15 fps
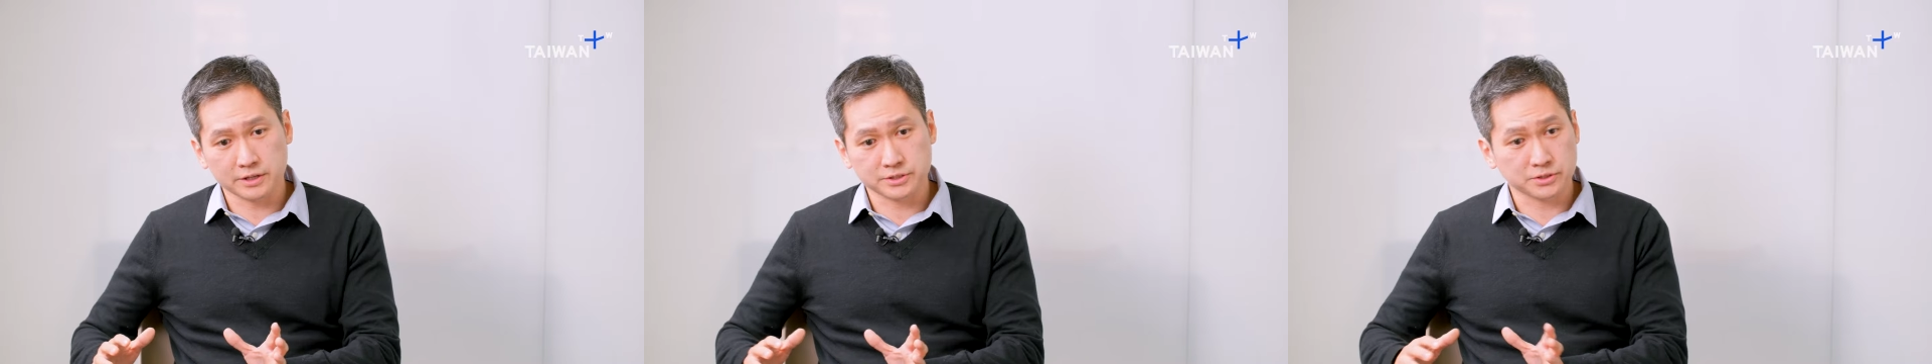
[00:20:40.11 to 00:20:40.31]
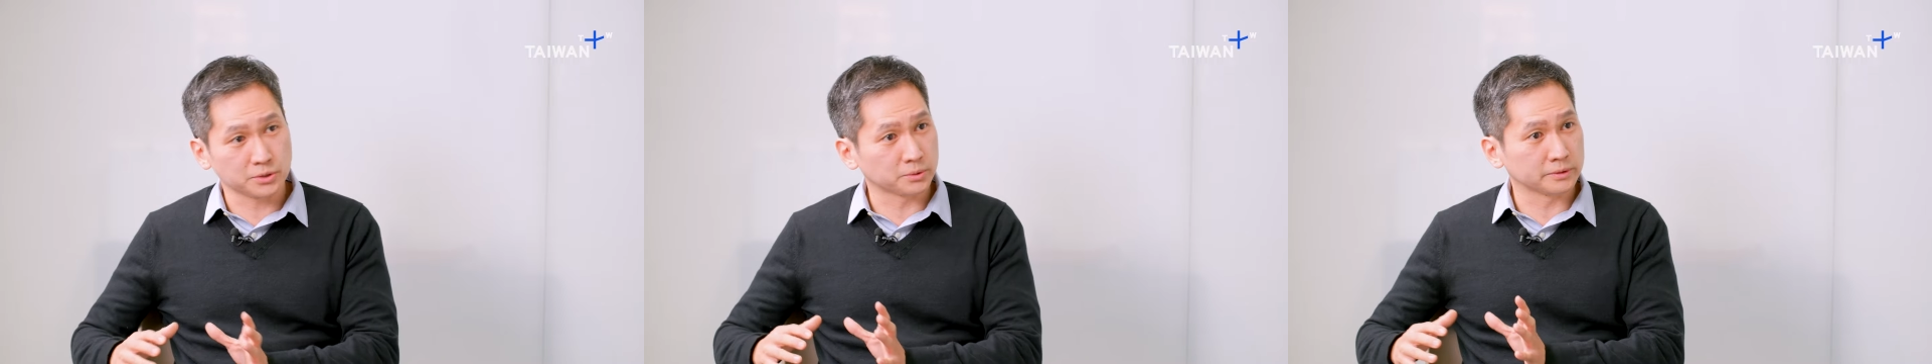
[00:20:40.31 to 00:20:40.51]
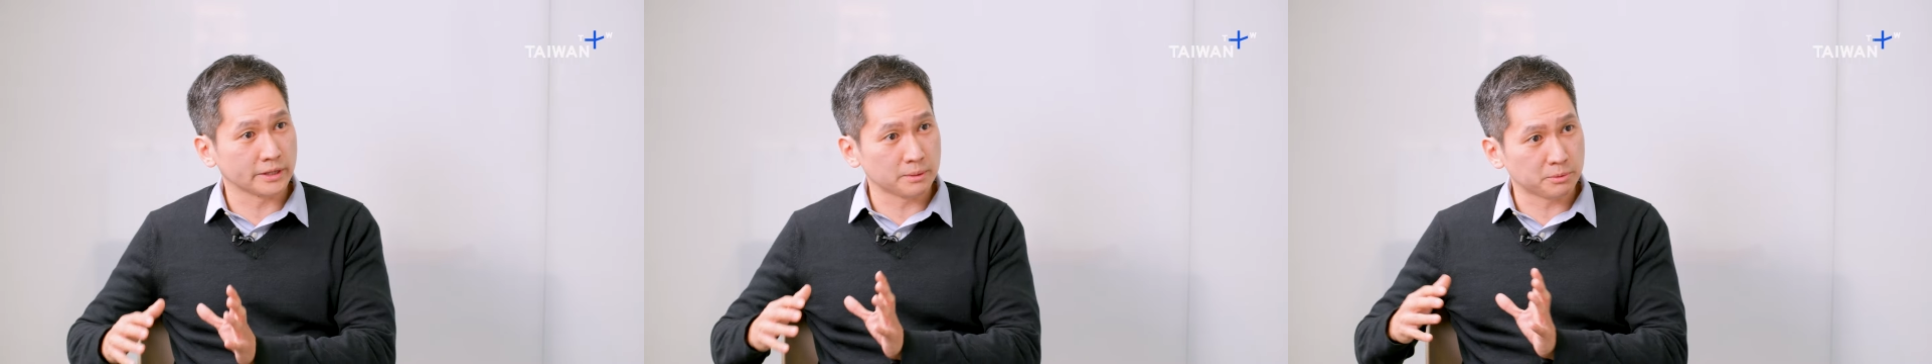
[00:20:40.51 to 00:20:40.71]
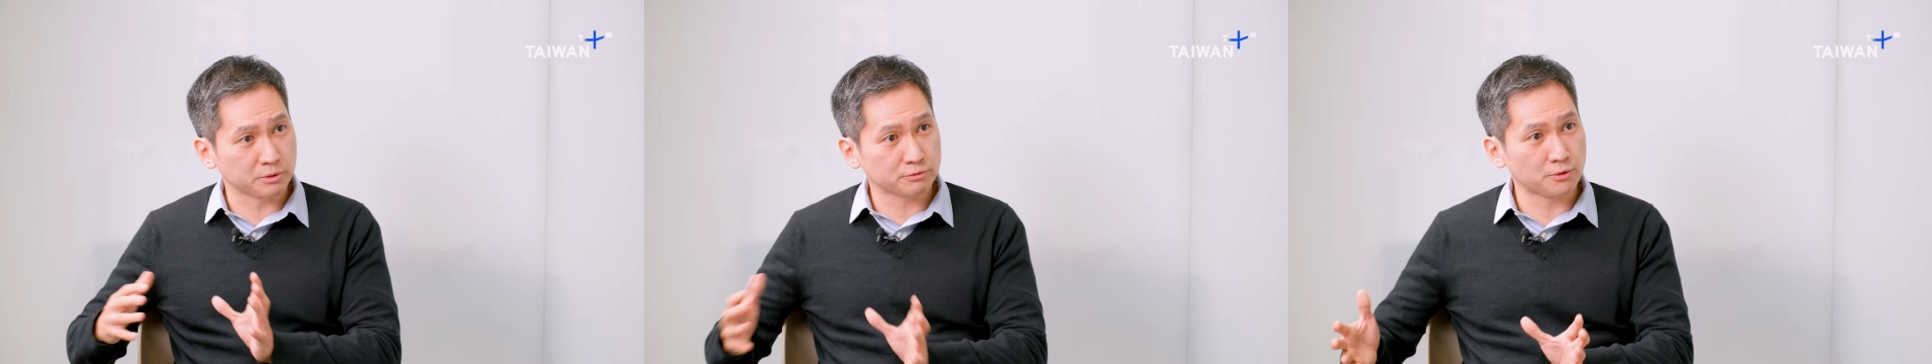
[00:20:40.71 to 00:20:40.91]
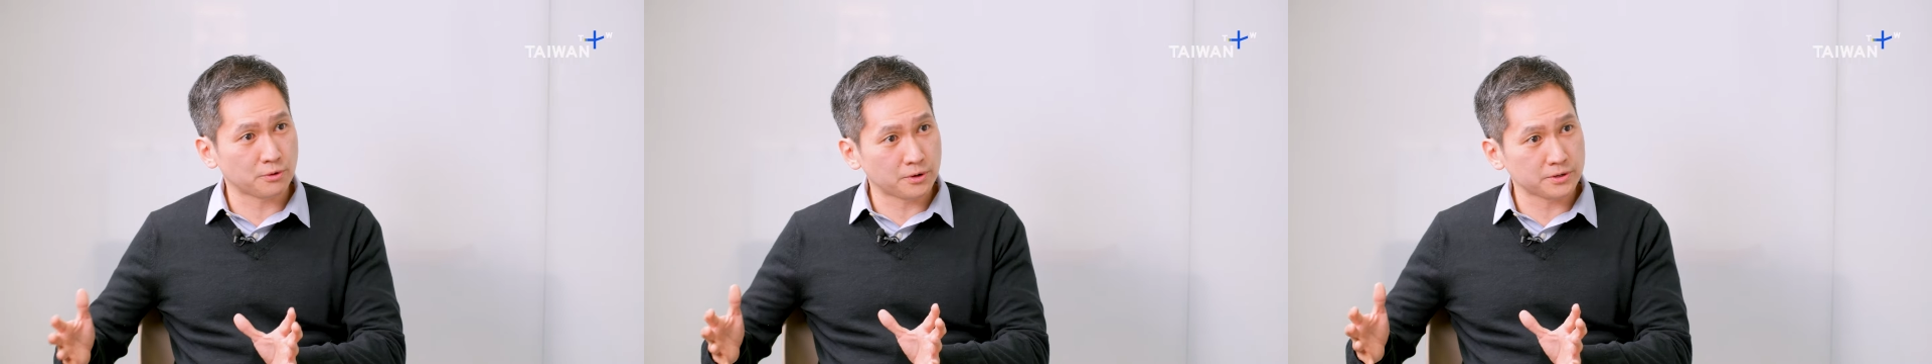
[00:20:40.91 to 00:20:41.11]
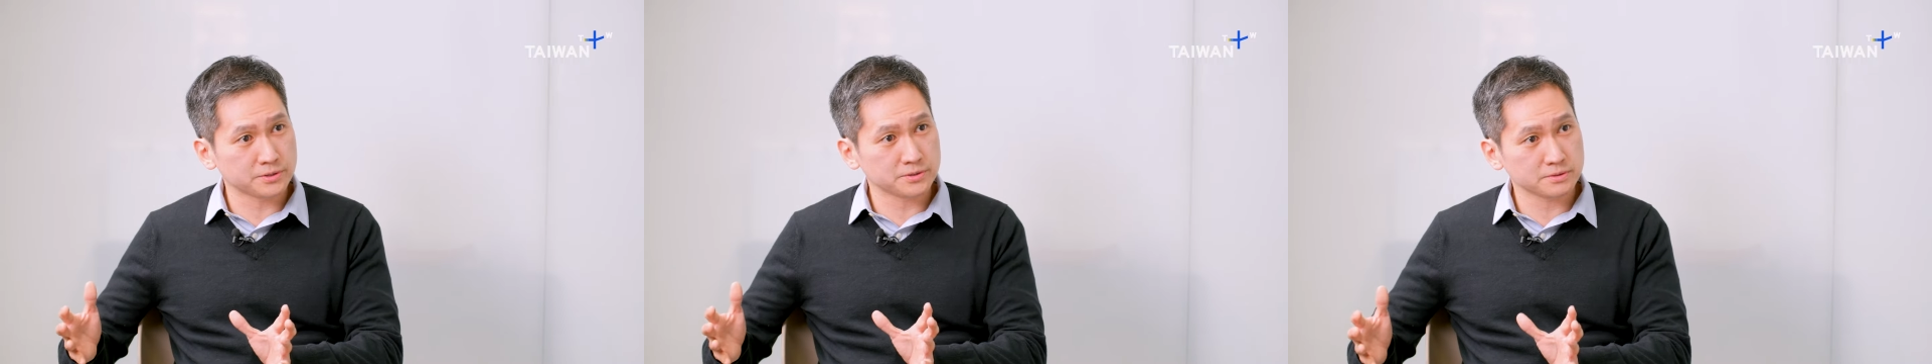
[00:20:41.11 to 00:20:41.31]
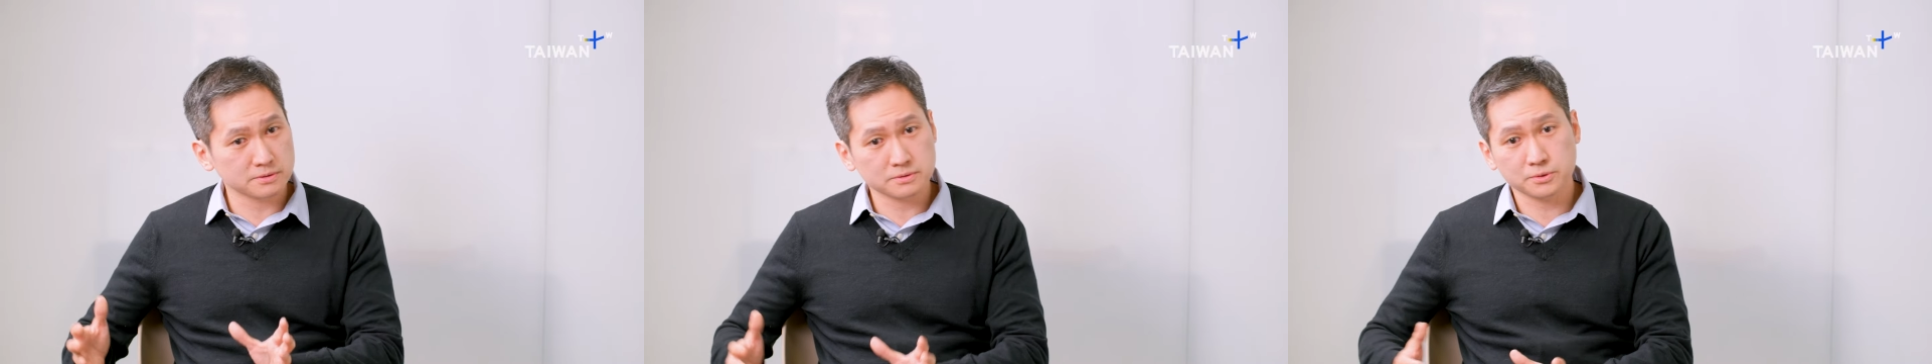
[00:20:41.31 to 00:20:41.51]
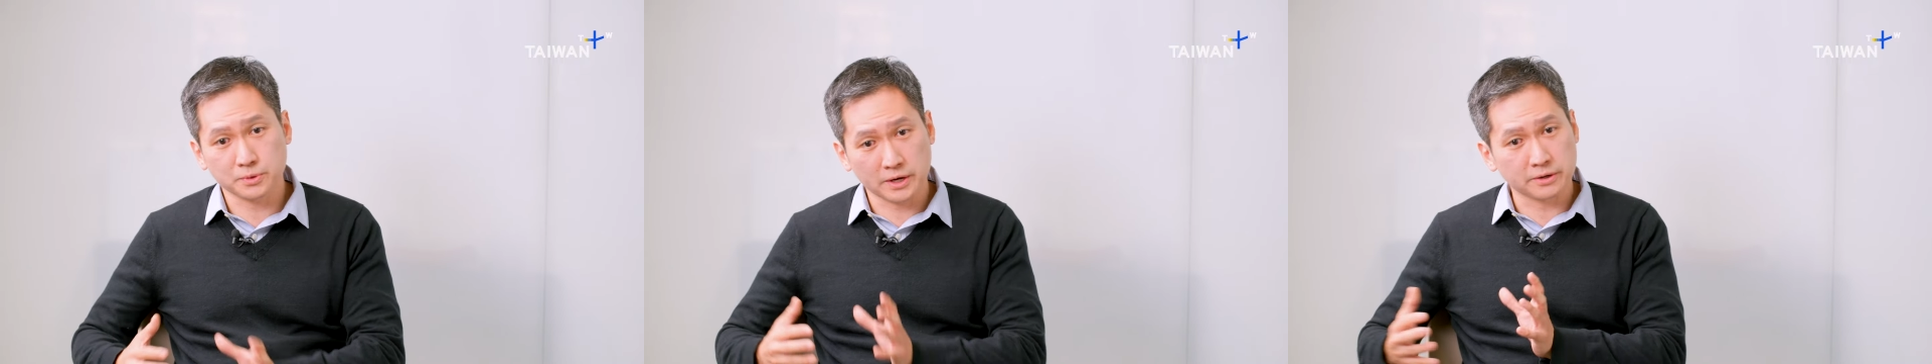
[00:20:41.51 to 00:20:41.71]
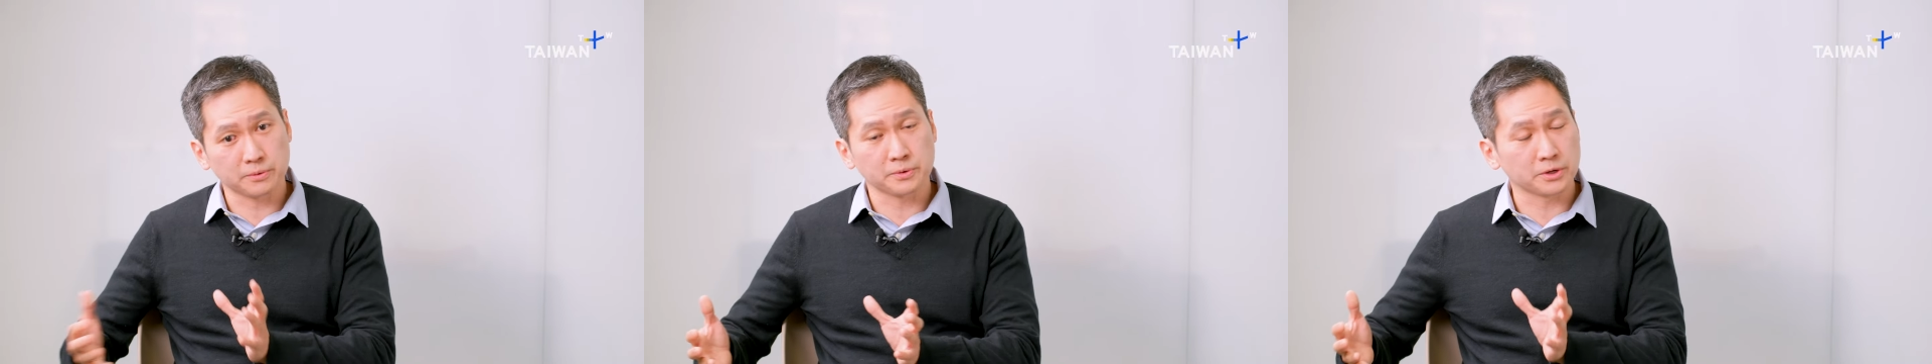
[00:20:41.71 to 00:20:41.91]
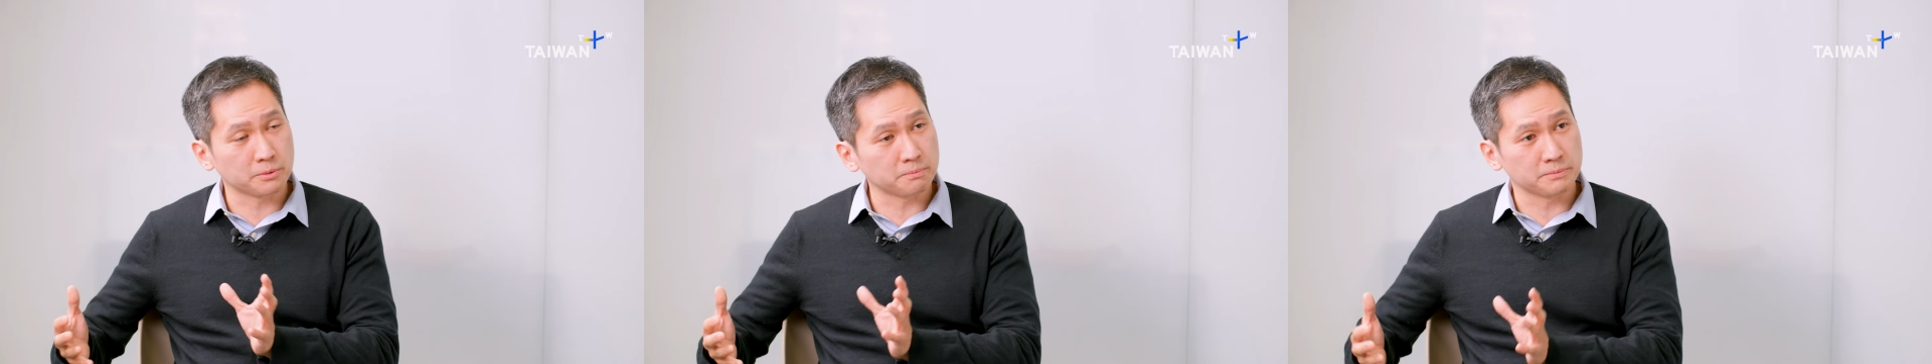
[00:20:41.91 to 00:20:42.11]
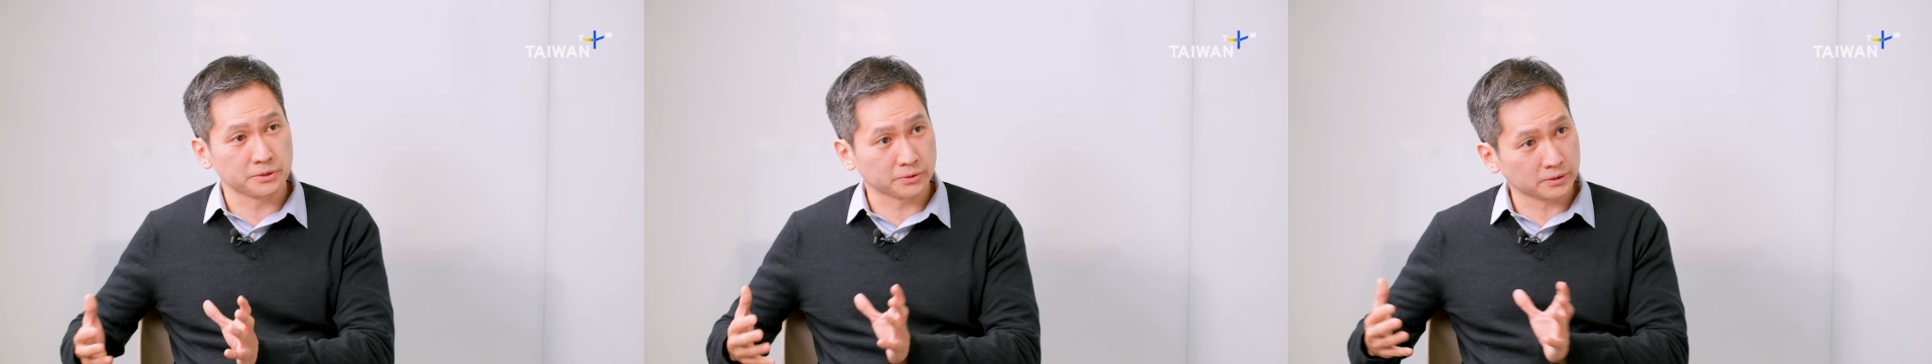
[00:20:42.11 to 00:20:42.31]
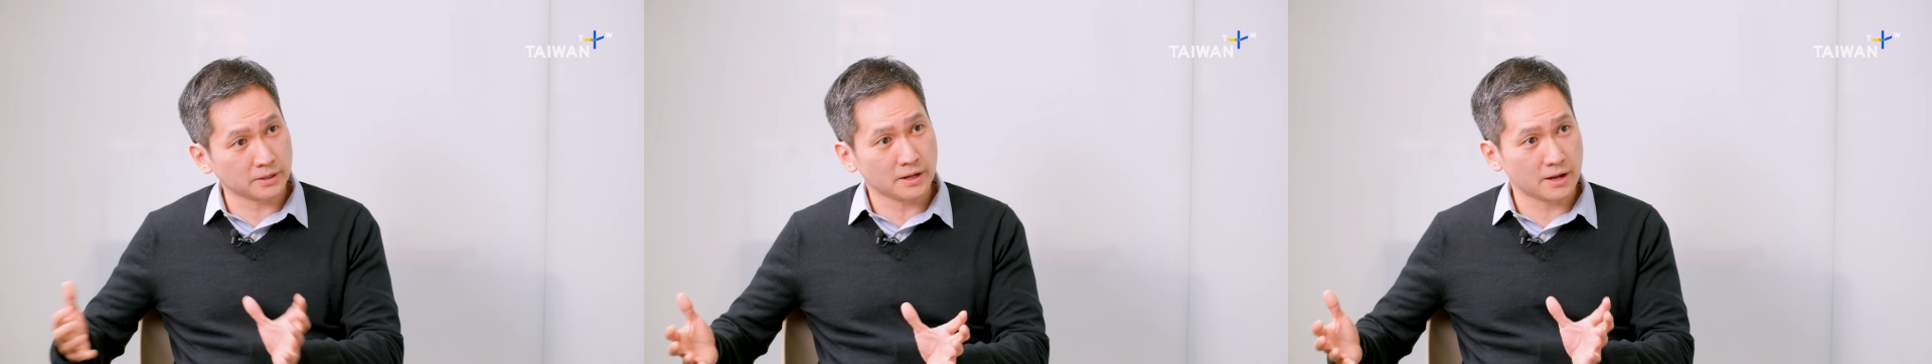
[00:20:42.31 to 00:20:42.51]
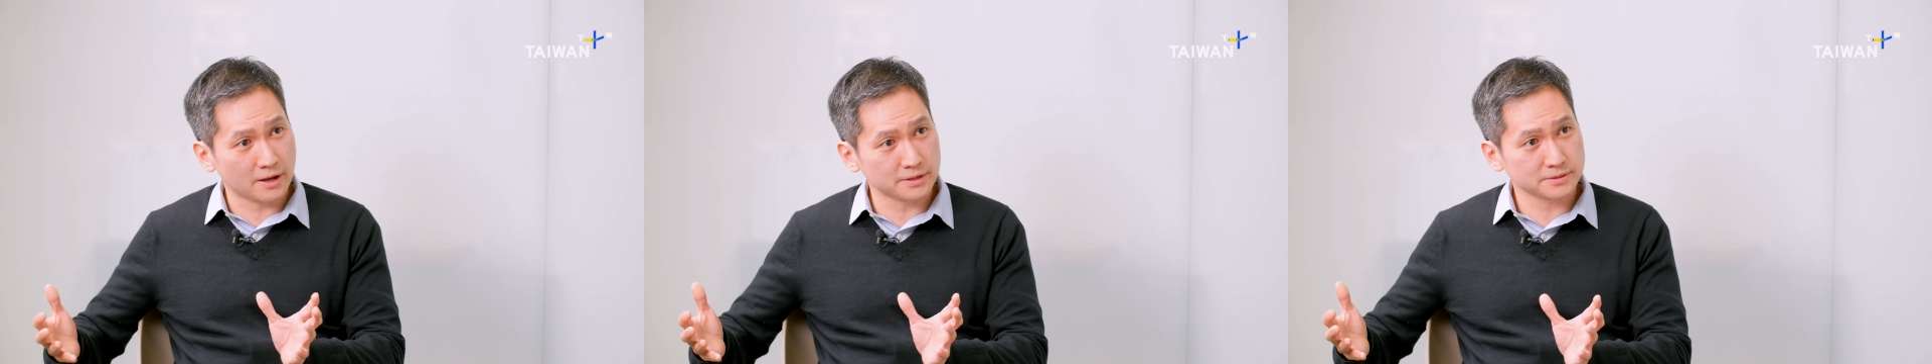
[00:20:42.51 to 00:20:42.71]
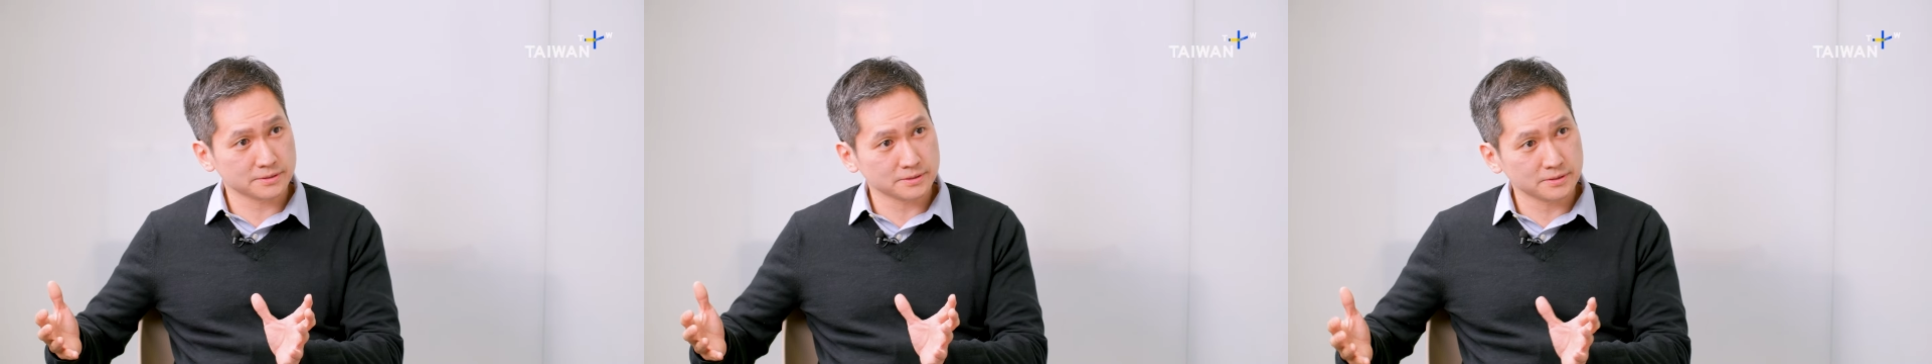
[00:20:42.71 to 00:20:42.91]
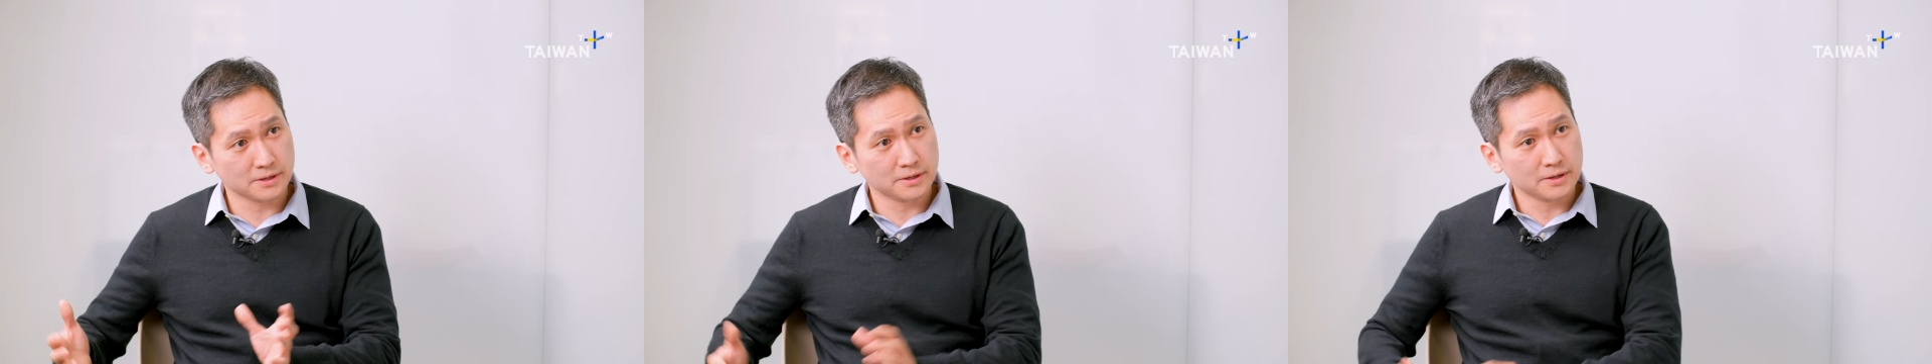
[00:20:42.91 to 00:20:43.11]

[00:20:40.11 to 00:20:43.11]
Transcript: skilled labor force, create a real middle class.